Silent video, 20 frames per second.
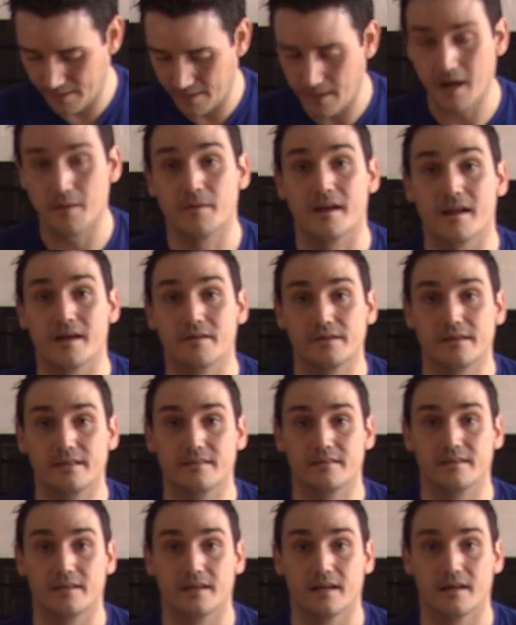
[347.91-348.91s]
How about I
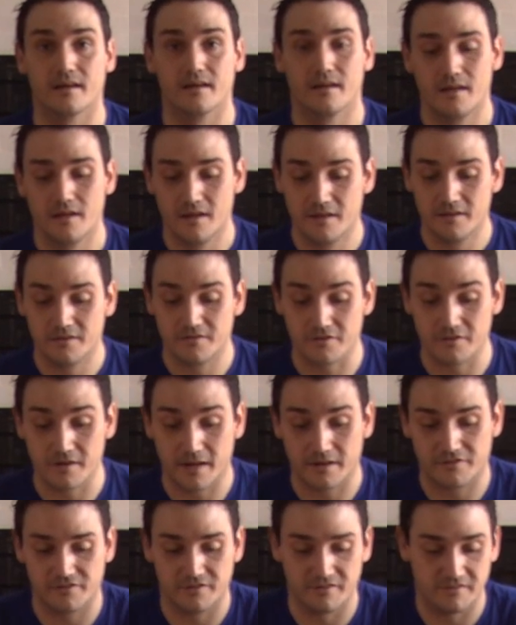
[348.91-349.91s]
read the
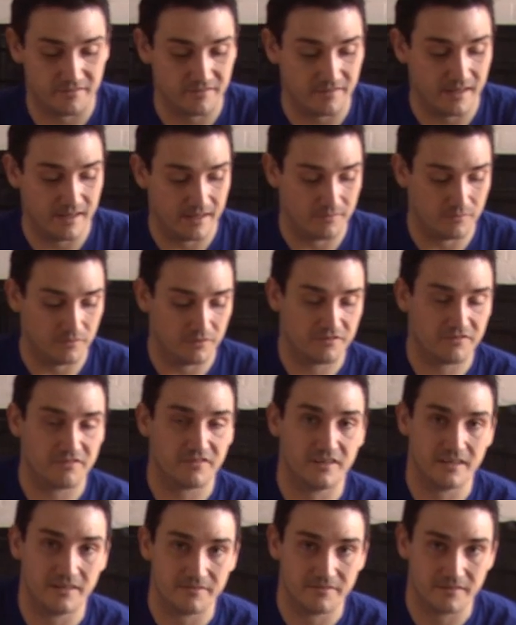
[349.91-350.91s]
directions and we'll
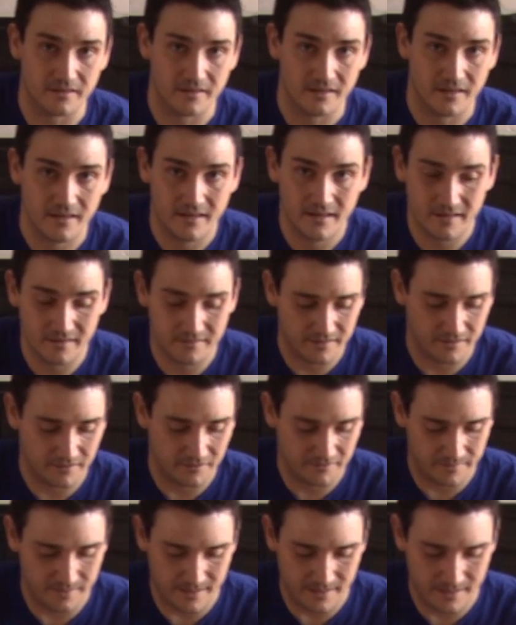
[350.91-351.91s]
see if it
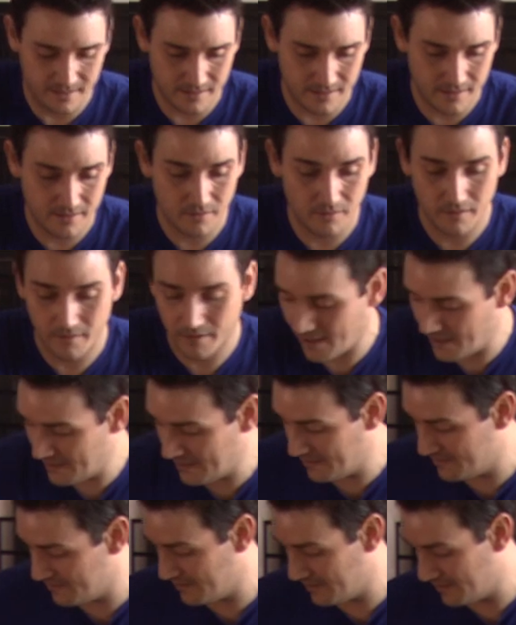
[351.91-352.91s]
tells me
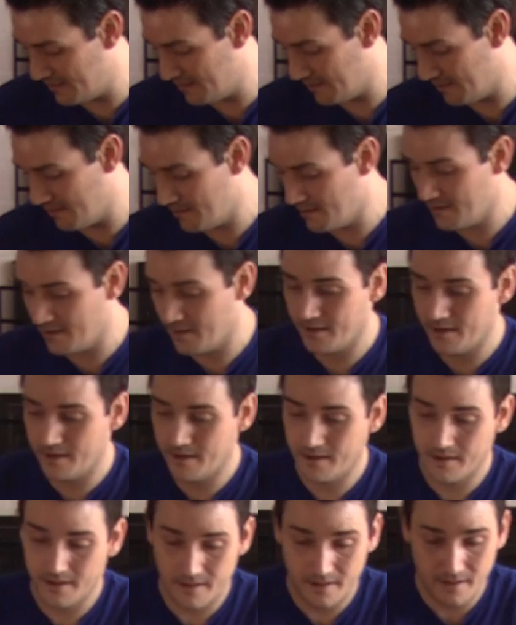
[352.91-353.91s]
anything here.
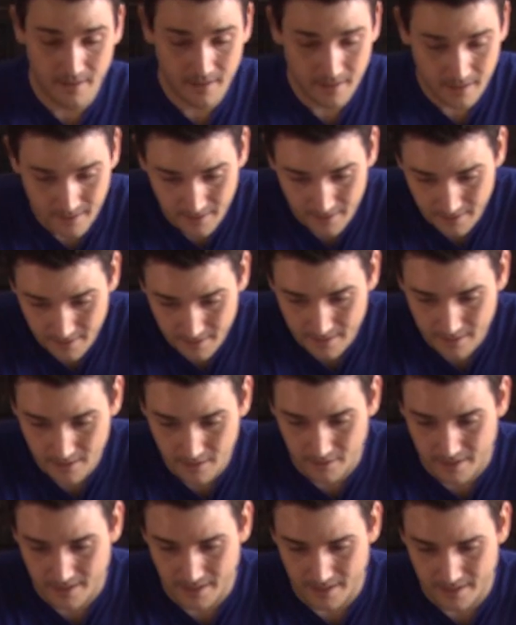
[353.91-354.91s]

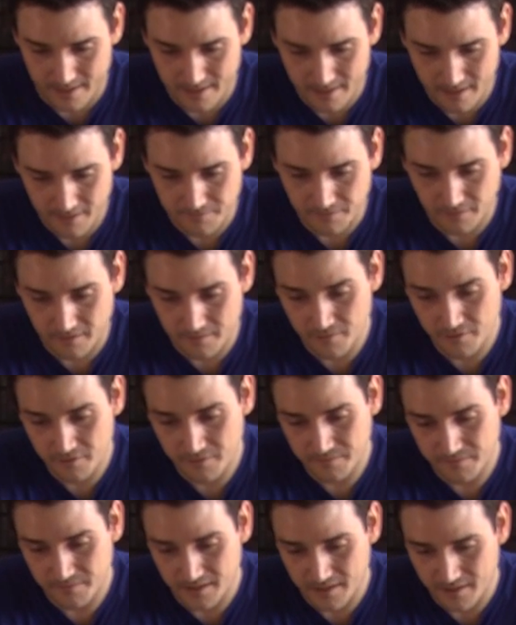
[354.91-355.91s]
Okay, carefully
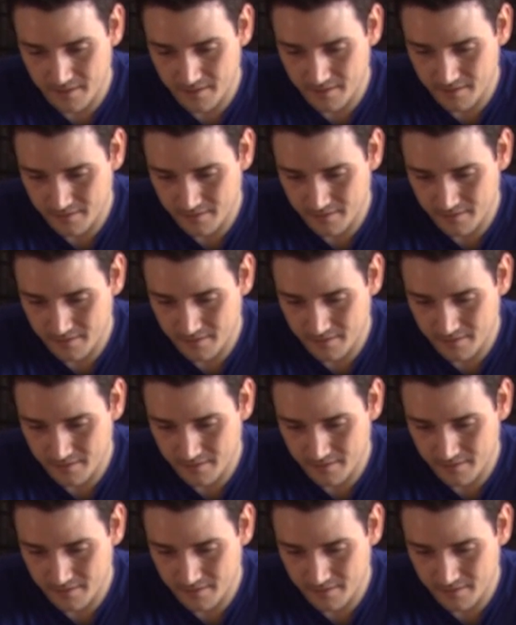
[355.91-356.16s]
remove the...